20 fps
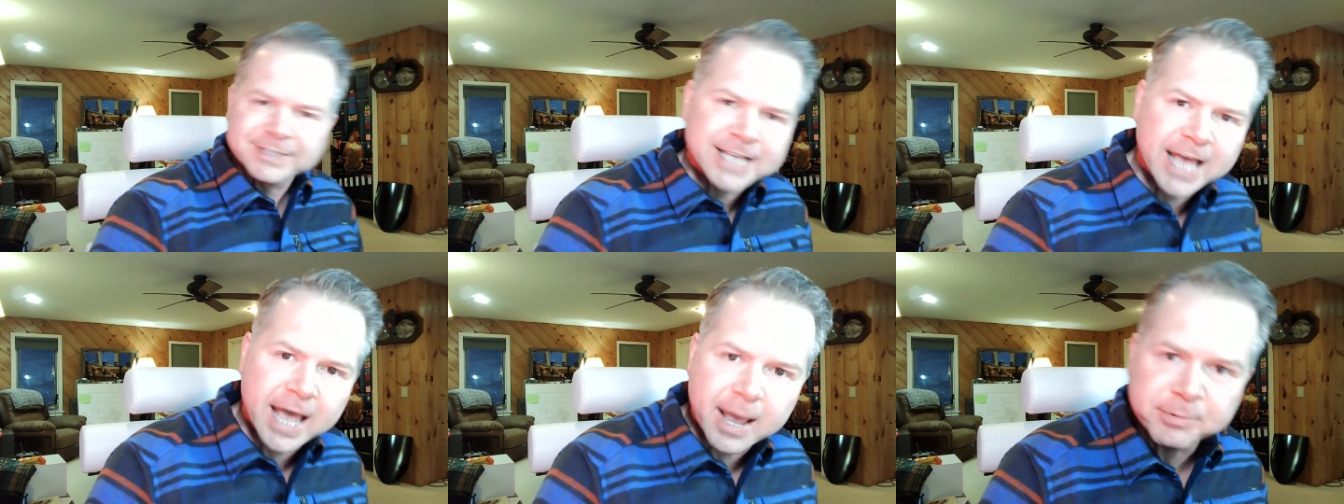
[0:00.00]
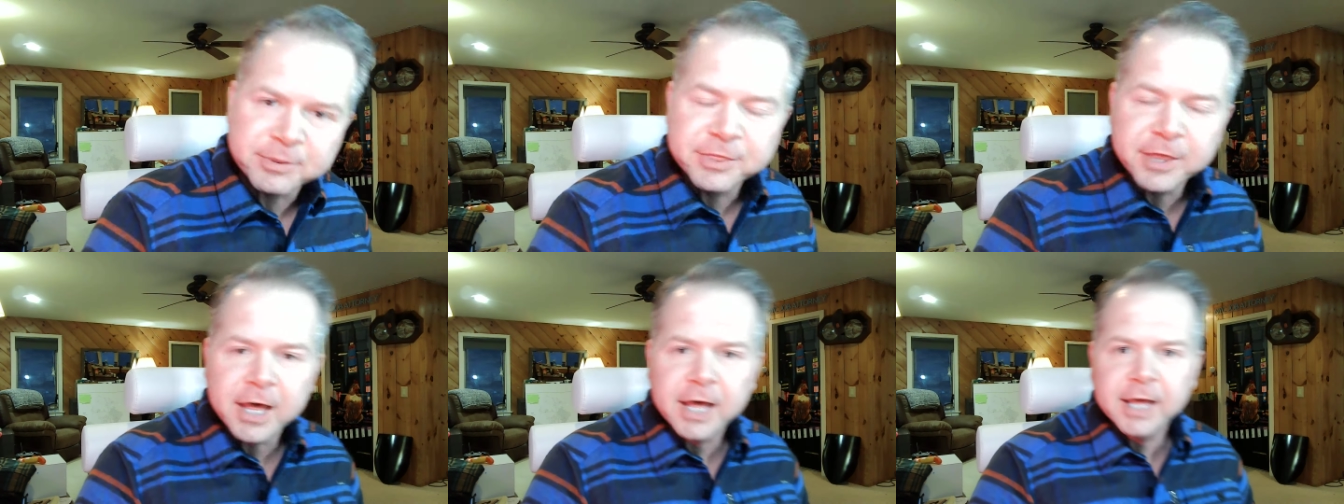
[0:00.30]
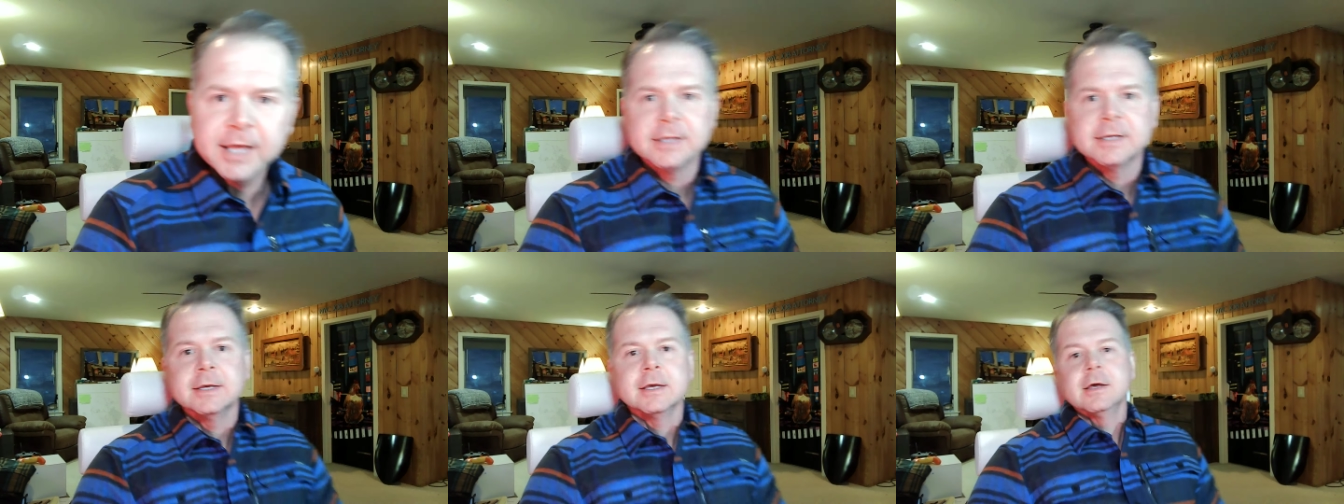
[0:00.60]

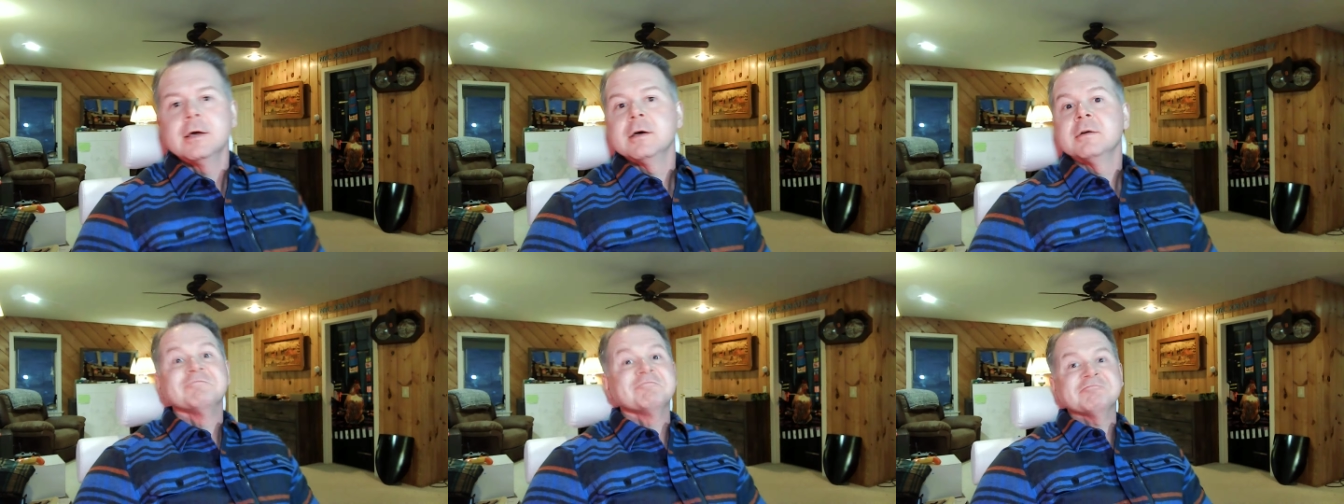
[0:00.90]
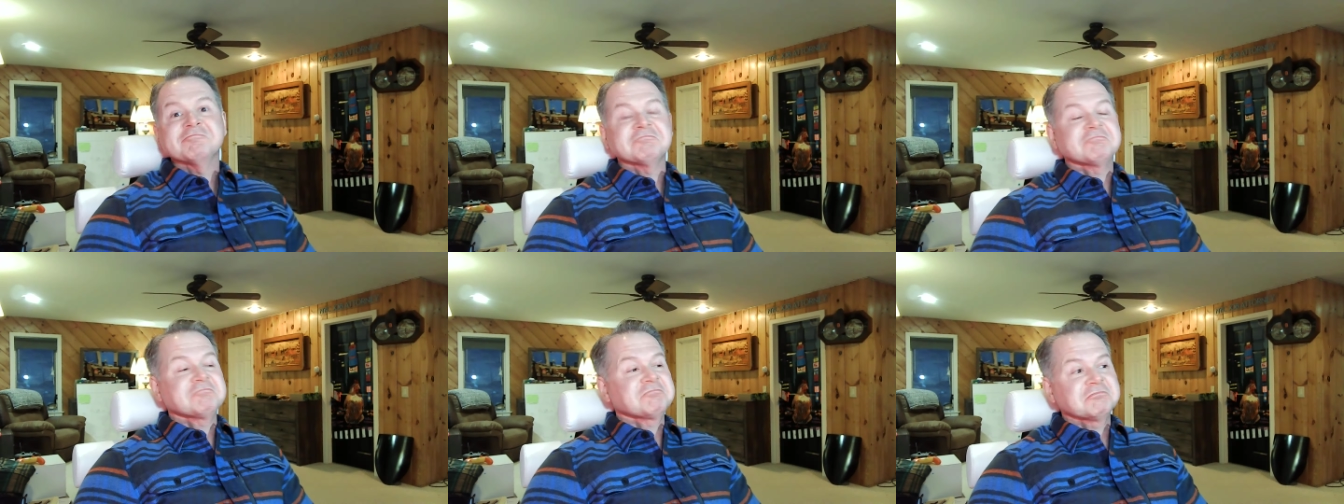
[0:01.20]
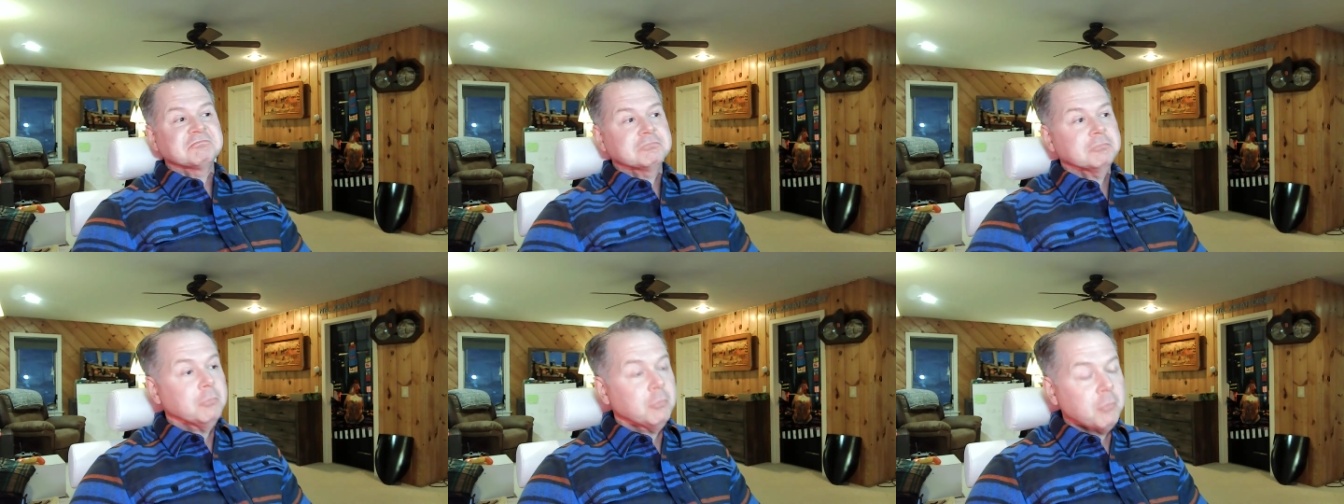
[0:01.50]
Tabitha?
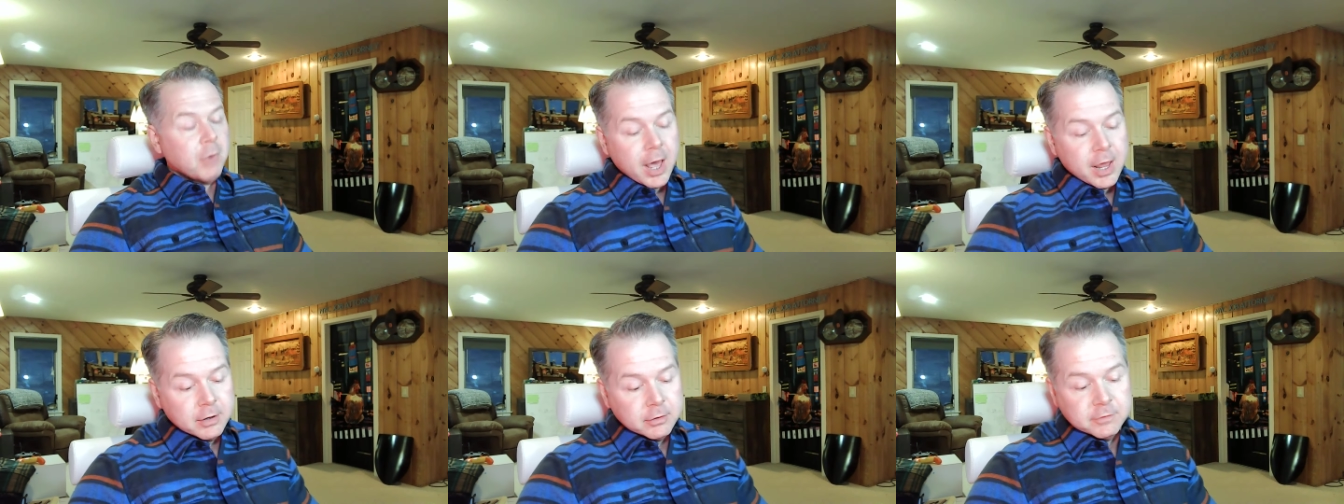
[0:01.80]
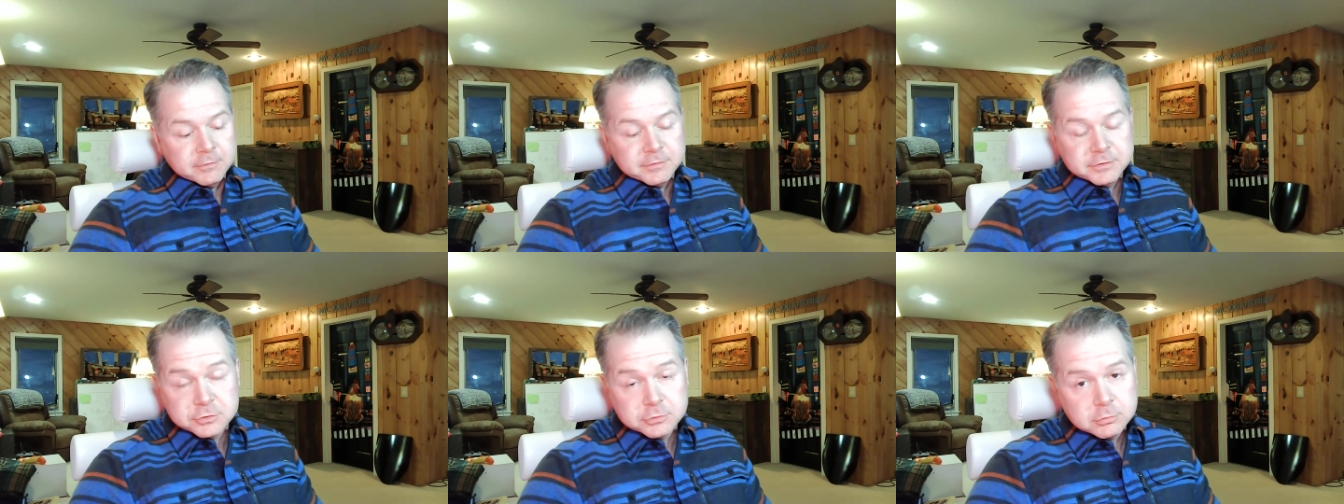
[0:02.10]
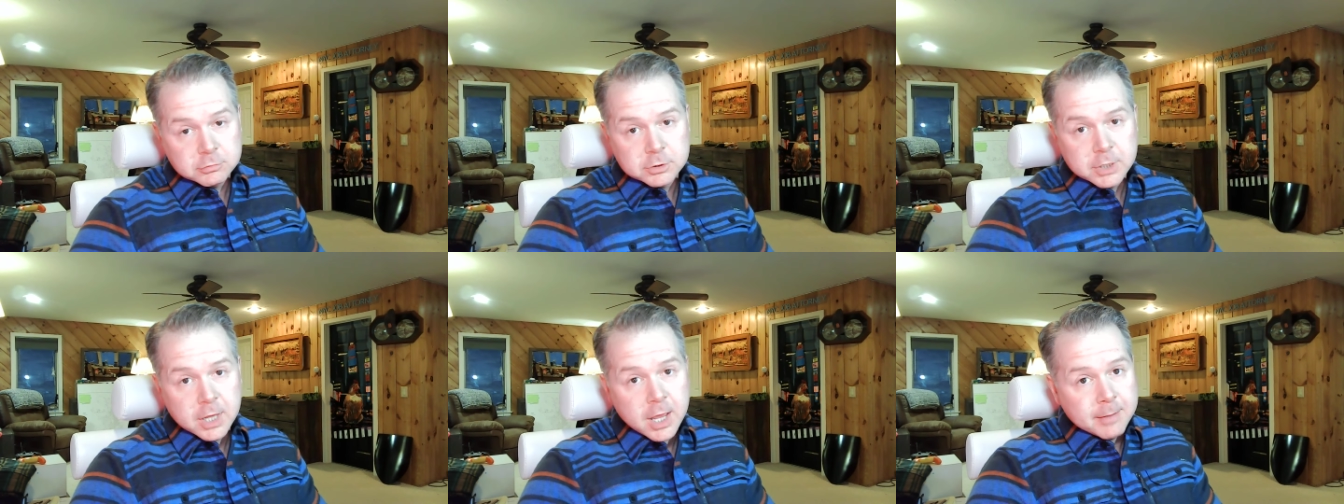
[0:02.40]
Well, I don't know if it's
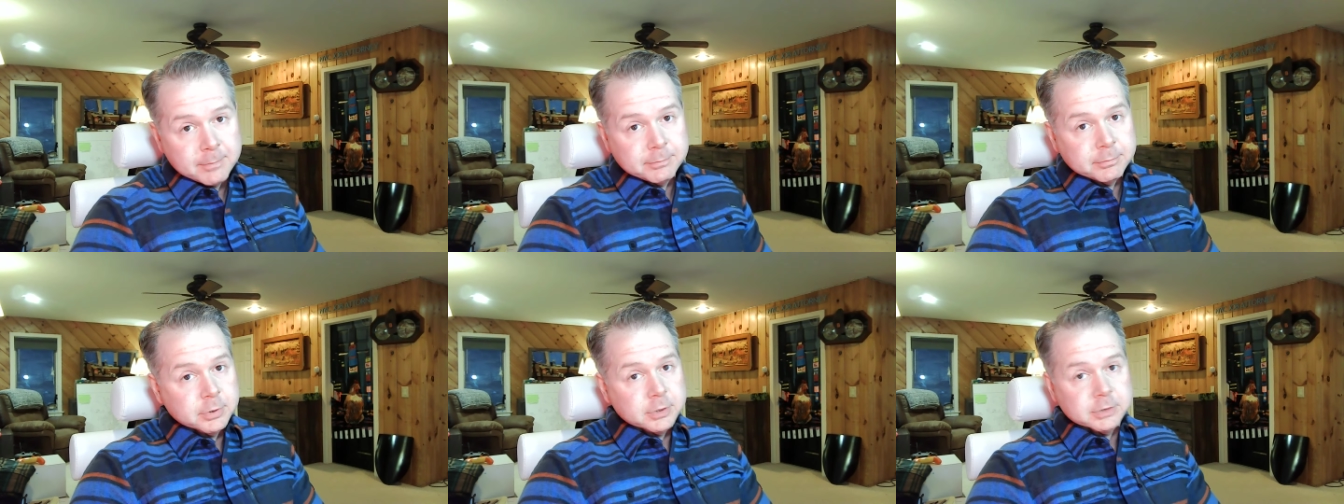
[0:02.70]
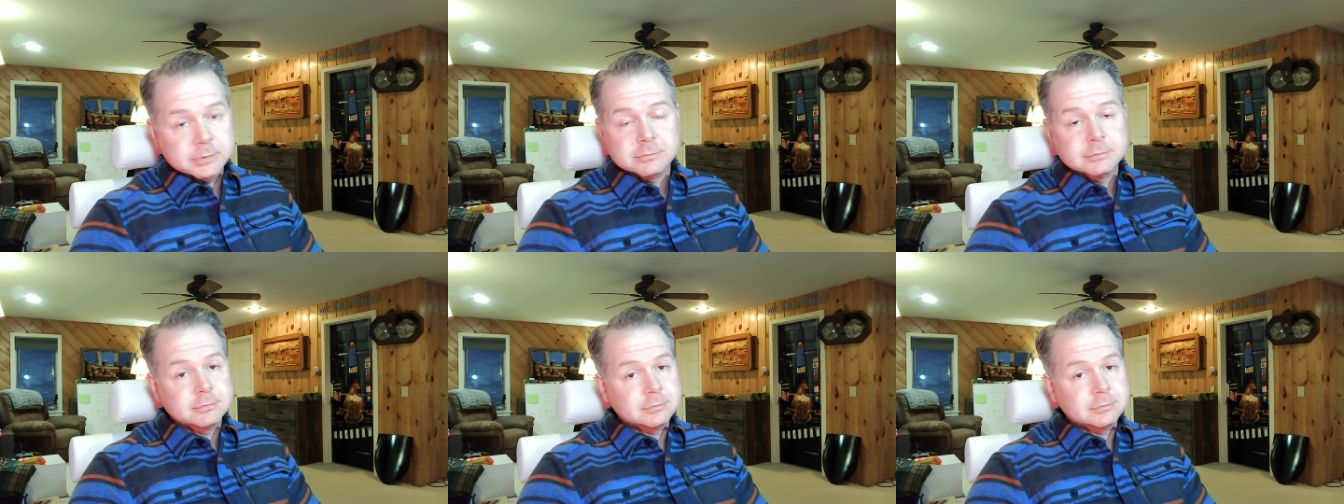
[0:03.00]
true or not, but